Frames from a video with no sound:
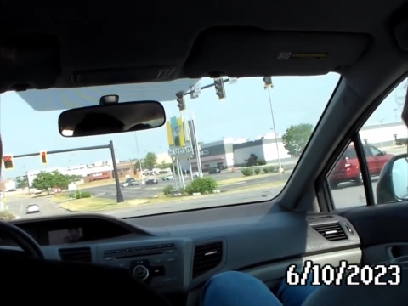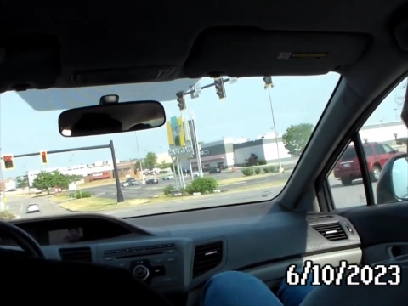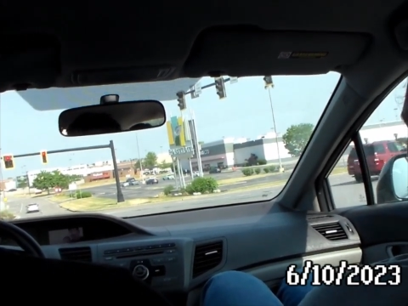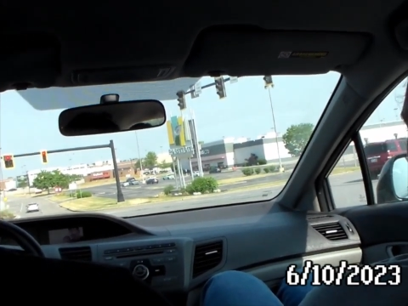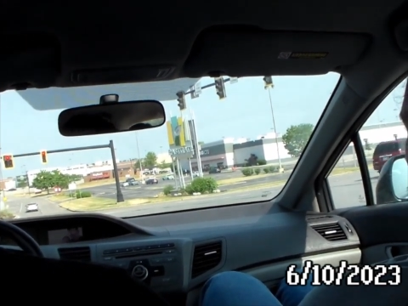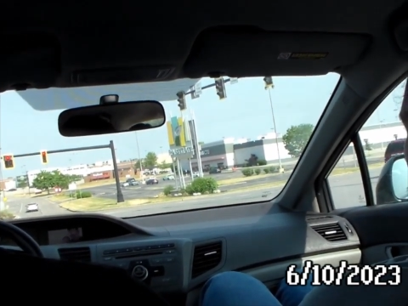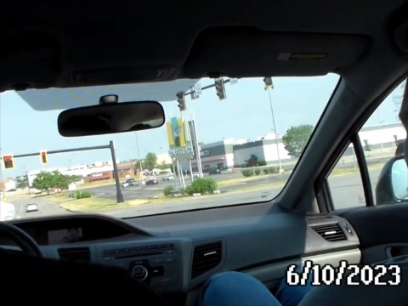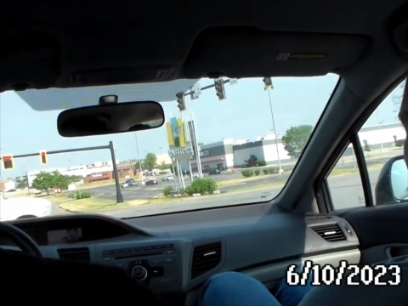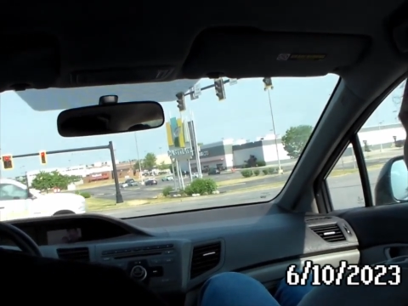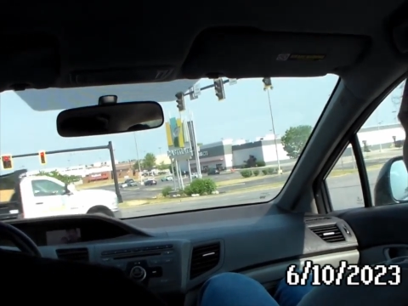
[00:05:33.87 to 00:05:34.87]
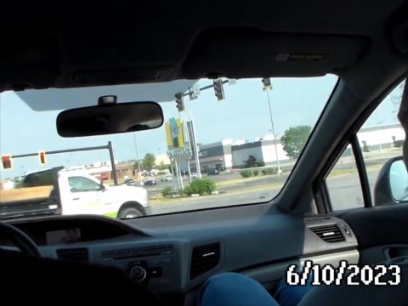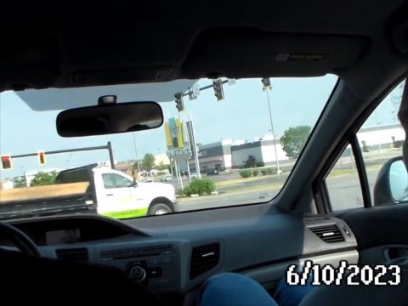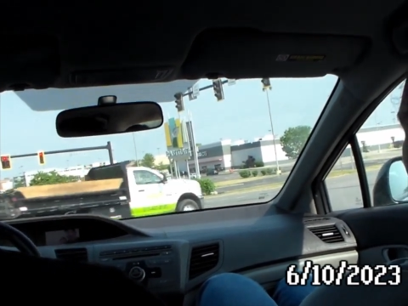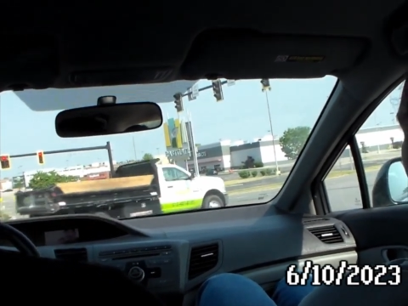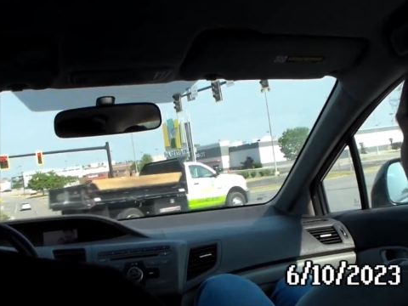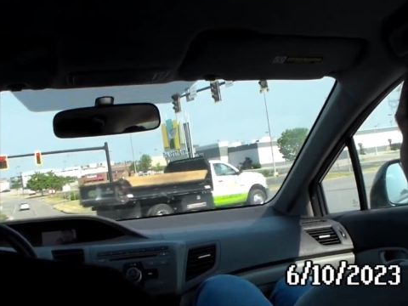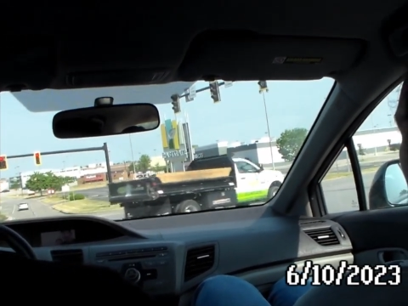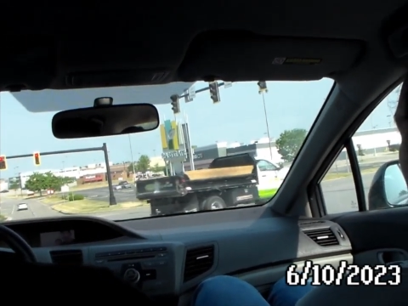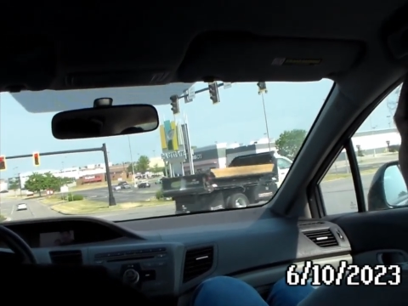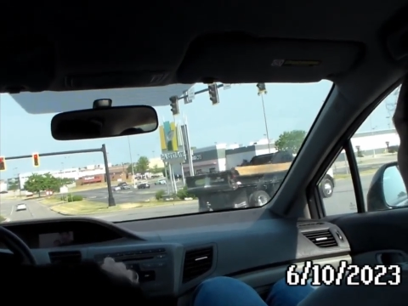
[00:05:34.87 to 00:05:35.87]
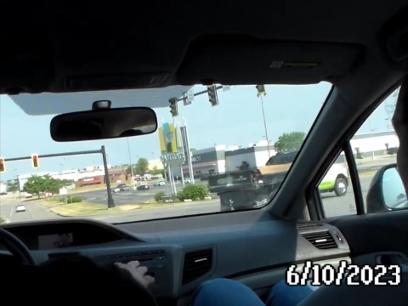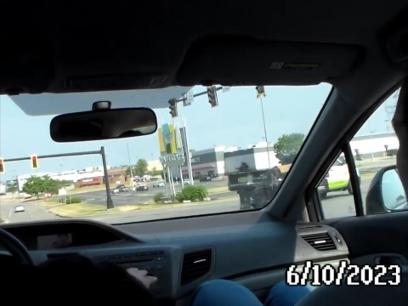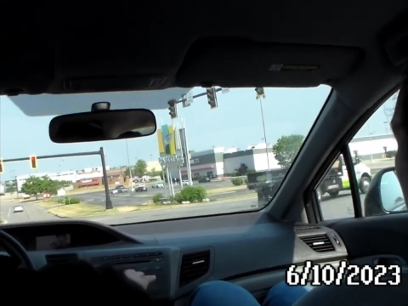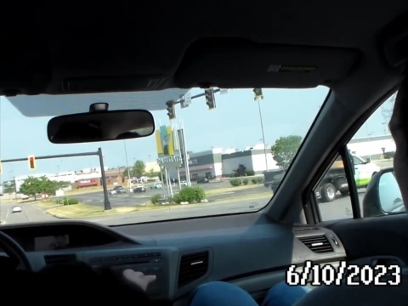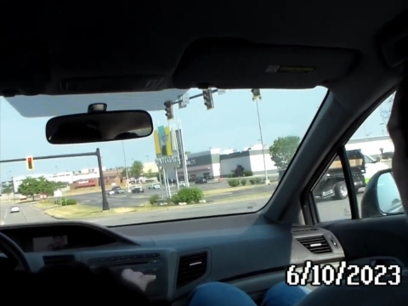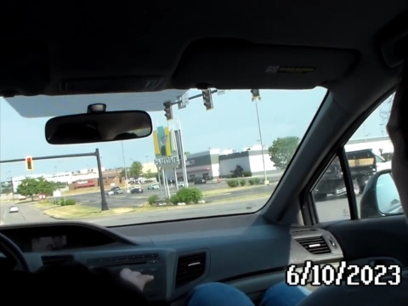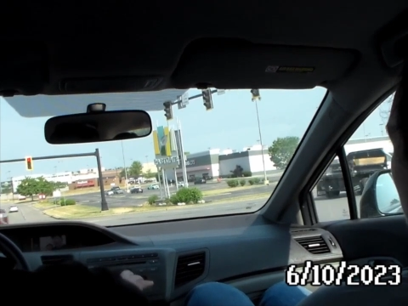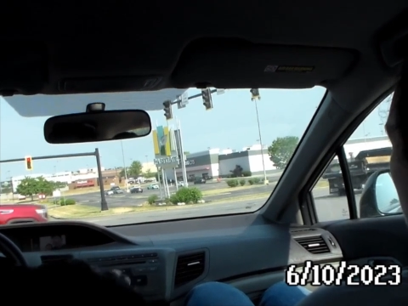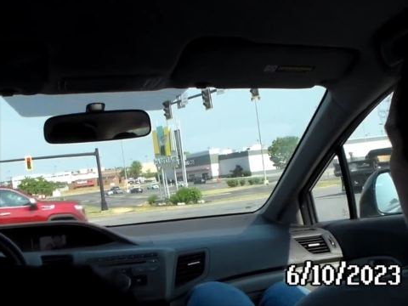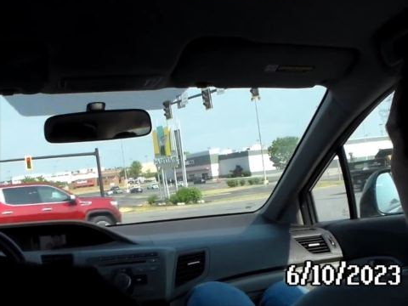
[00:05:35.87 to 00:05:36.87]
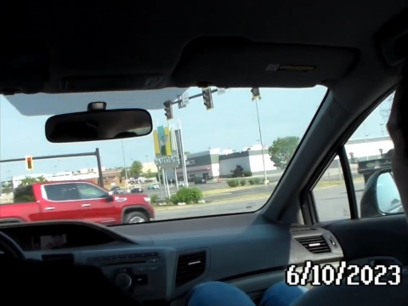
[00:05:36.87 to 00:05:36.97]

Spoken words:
[unreadable: no face in view]